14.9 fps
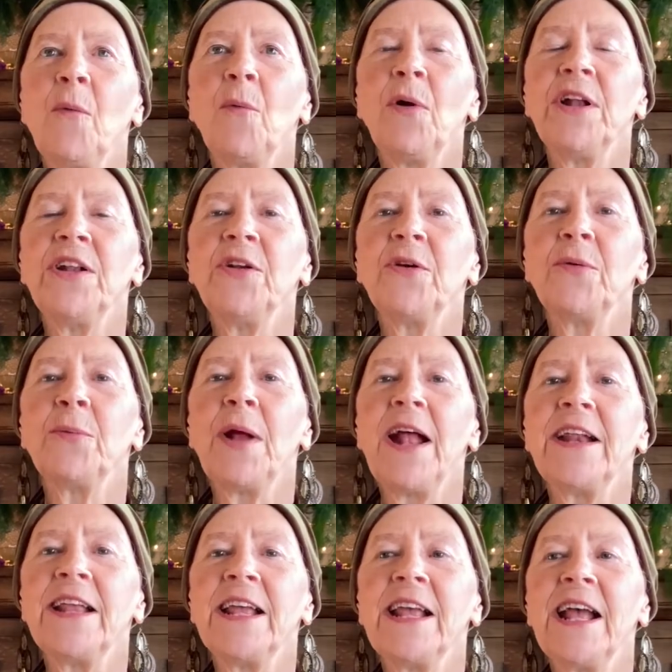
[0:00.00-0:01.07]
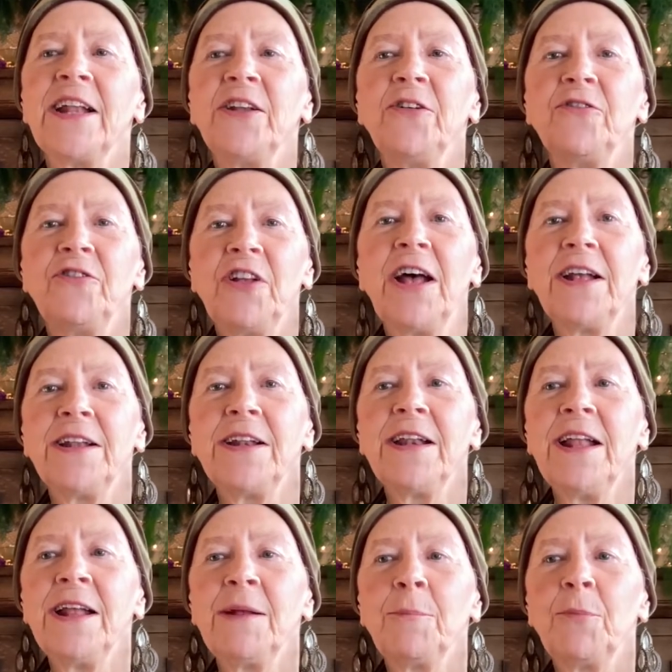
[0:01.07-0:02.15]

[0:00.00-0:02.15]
when you're ready and you've done